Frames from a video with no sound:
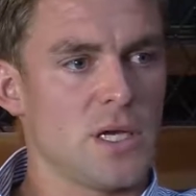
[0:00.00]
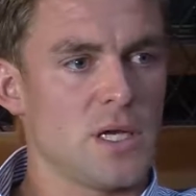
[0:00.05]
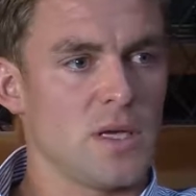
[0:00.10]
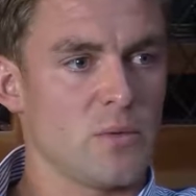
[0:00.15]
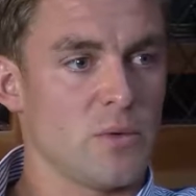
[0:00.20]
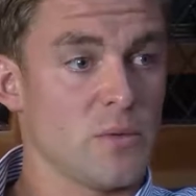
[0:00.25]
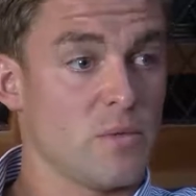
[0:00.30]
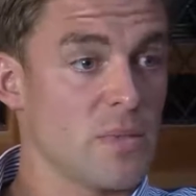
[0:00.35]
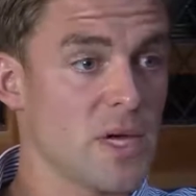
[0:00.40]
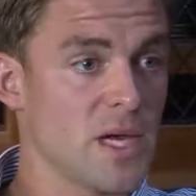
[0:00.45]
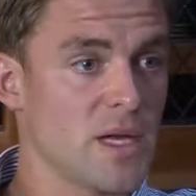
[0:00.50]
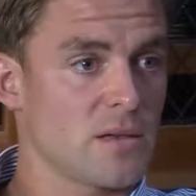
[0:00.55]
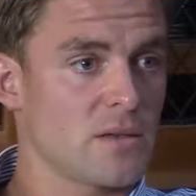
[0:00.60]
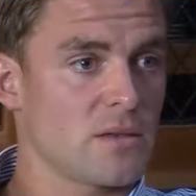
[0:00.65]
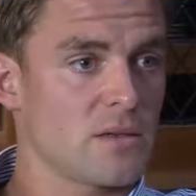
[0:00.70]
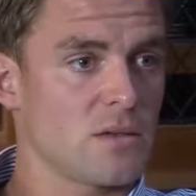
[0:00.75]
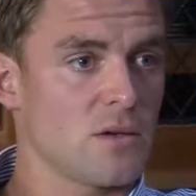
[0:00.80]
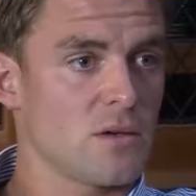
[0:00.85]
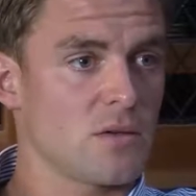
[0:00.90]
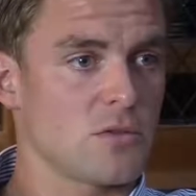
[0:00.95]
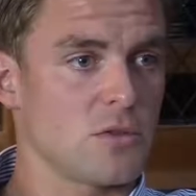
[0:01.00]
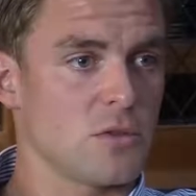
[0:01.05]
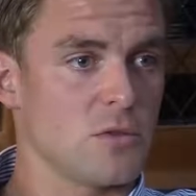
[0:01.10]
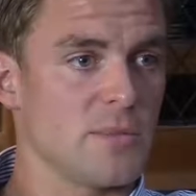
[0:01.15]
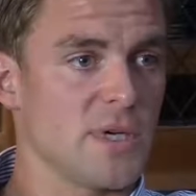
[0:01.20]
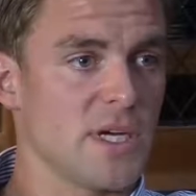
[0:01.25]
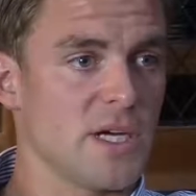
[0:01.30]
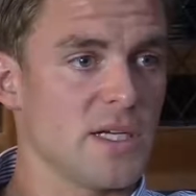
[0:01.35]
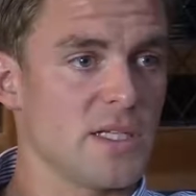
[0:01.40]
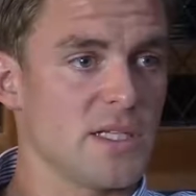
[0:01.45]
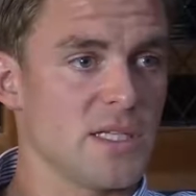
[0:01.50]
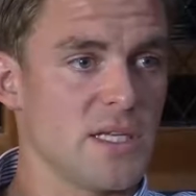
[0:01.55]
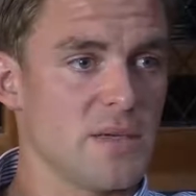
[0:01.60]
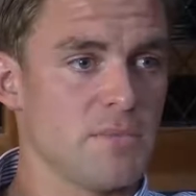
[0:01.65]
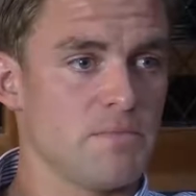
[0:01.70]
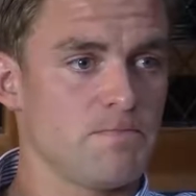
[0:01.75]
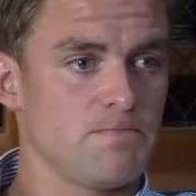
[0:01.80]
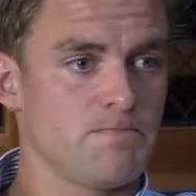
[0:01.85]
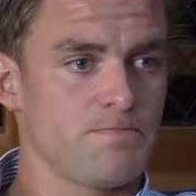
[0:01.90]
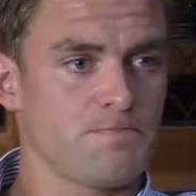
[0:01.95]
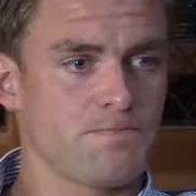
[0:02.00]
with Matt Gottrell behind him.